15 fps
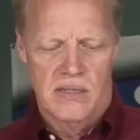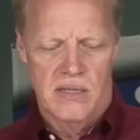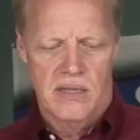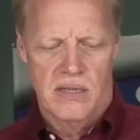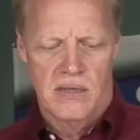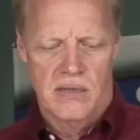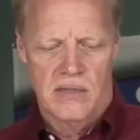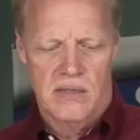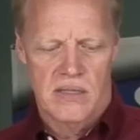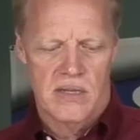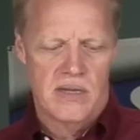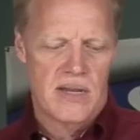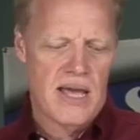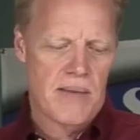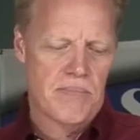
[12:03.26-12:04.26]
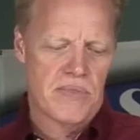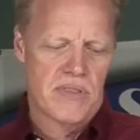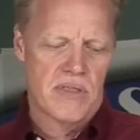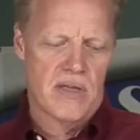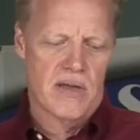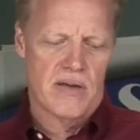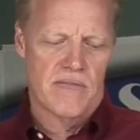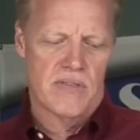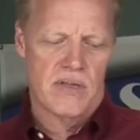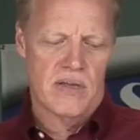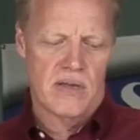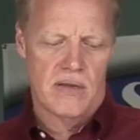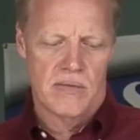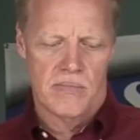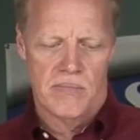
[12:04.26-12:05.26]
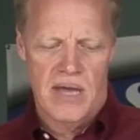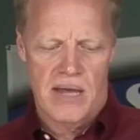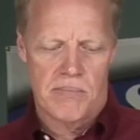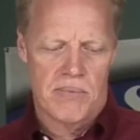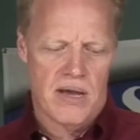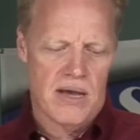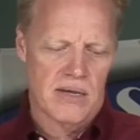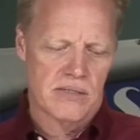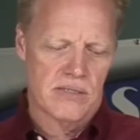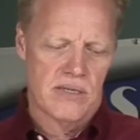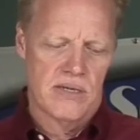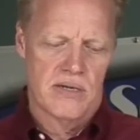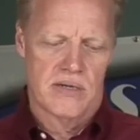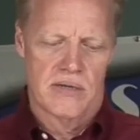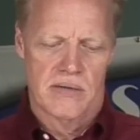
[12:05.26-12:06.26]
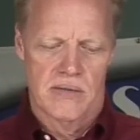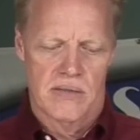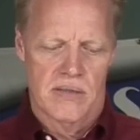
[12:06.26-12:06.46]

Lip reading: the depth of the matte box here.